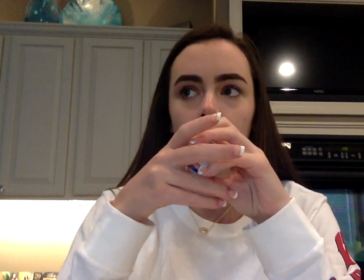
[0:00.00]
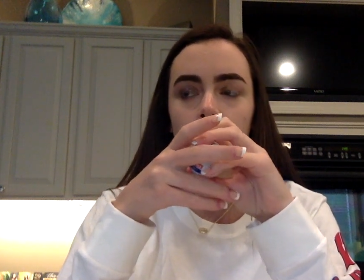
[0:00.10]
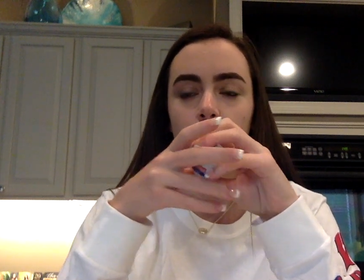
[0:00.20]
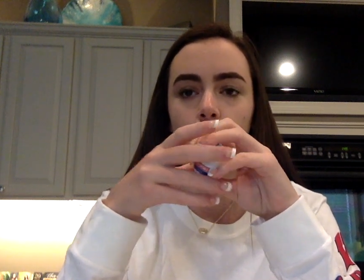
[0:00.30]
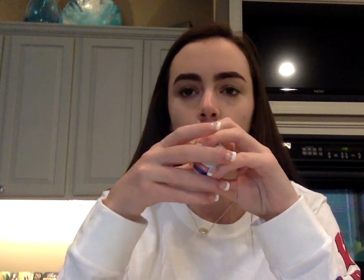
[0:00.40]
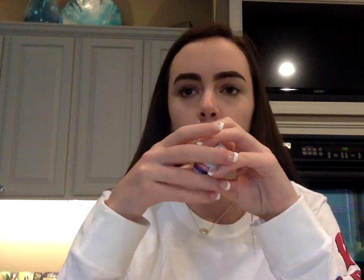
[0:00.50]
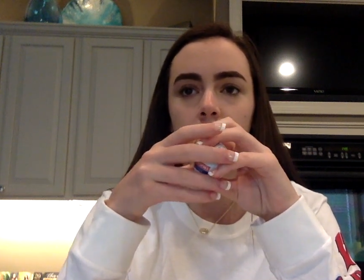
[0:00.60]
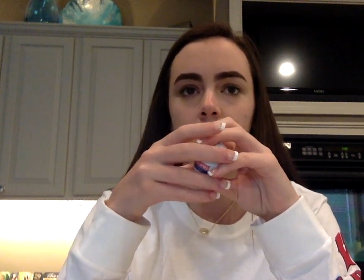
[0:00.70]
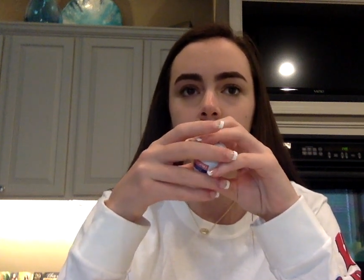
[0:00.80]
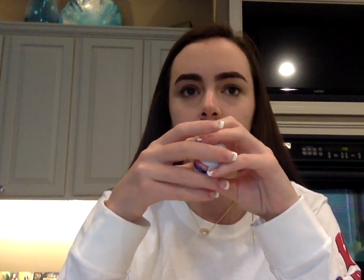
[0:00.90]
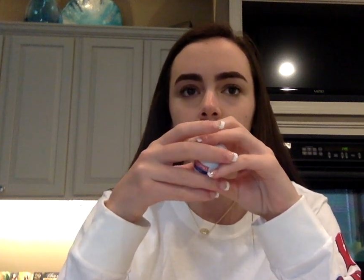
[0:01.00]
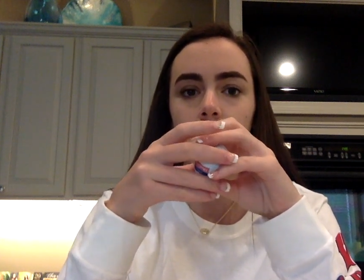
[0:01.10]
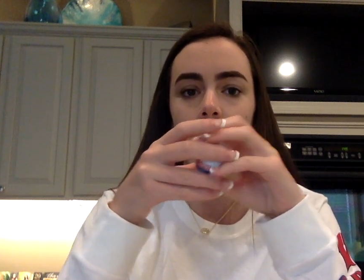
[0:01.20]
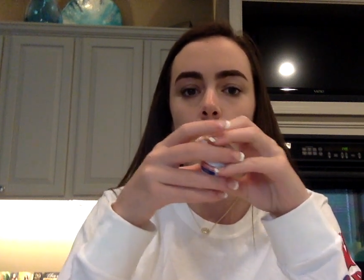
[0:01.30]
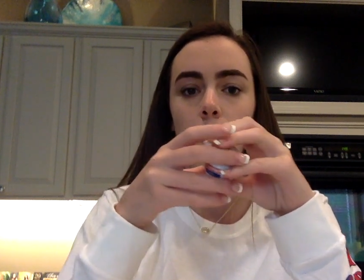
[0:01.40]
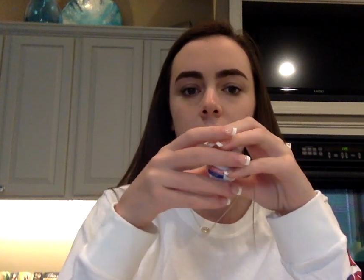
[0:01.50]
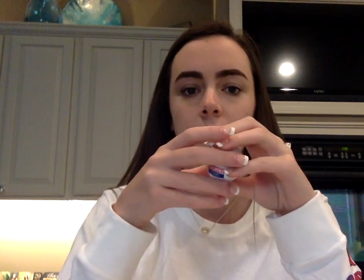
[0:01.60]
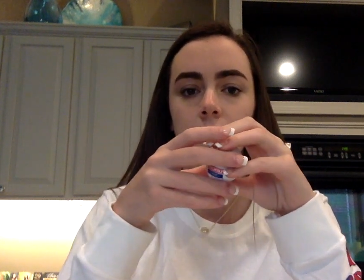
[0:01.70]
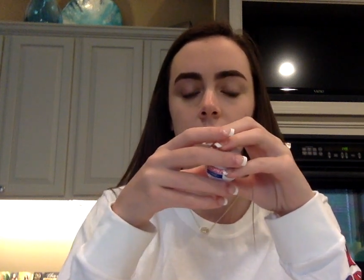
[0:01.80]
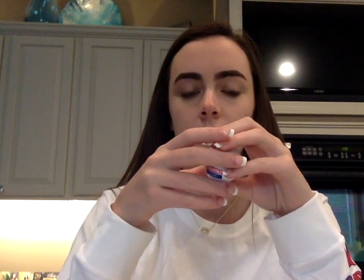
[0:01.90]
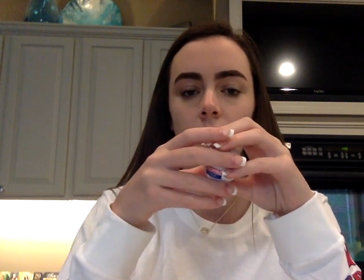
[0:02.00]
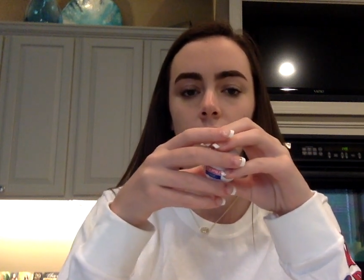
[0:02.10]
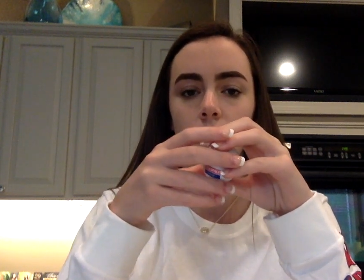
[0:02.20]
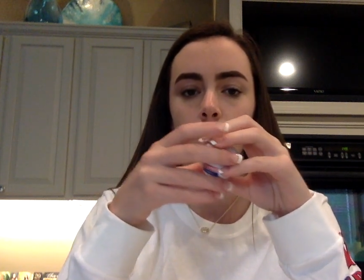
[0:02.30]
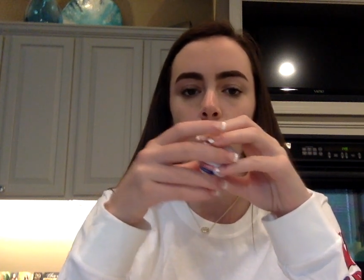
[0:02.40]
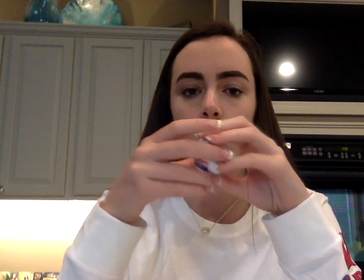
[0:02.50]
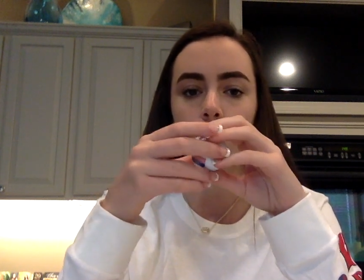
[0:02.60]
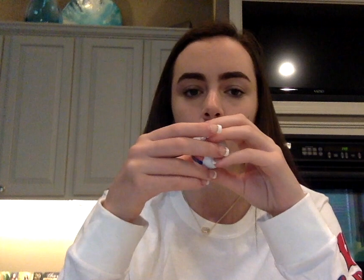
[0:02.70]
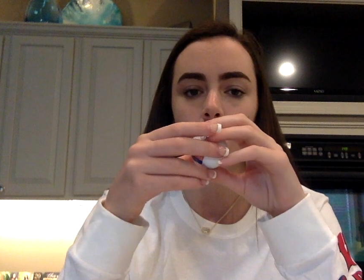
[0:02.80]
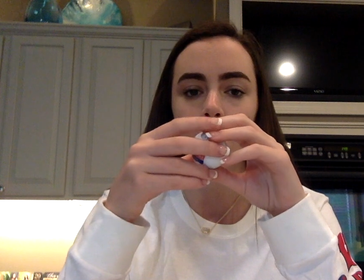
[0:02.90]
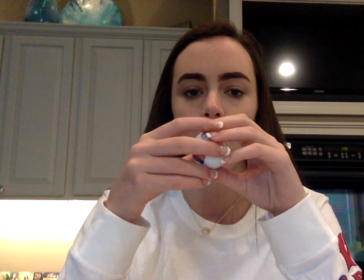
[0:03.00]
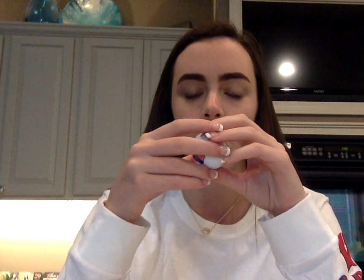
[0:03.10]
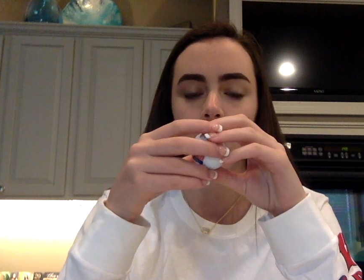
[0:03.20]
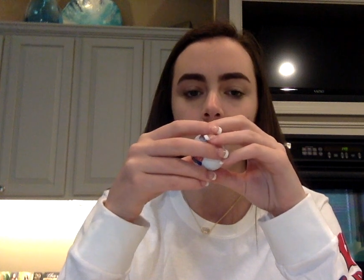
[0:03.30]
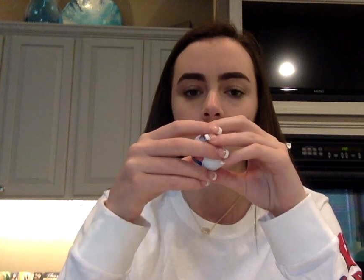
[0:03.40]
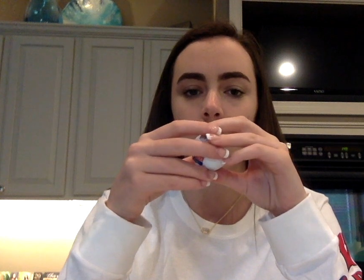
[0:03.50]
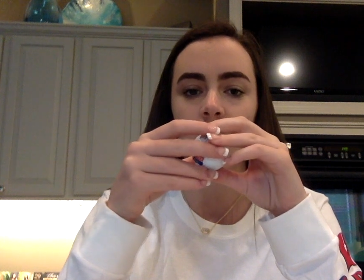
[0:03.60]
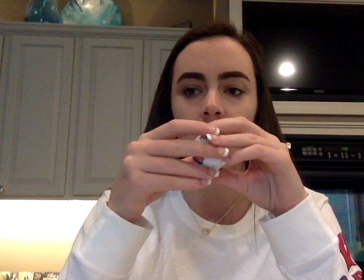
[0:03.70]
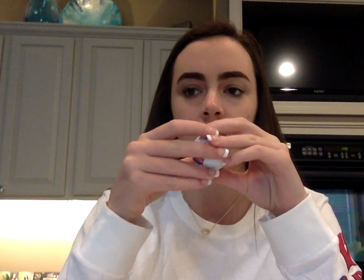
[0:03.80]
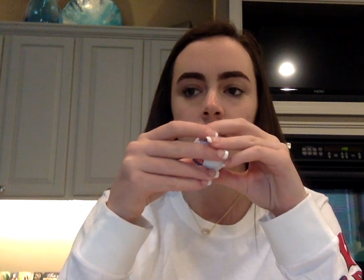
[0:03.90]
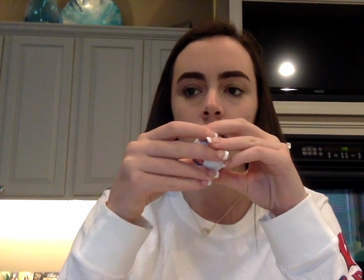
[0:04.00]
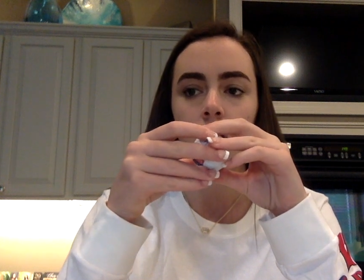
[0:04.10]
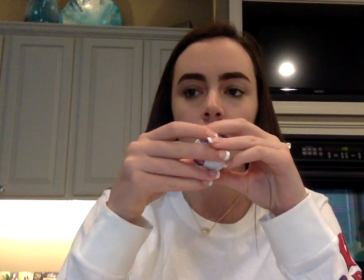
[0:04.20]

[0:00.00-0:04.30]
determines how easily the ball grips onto the club face.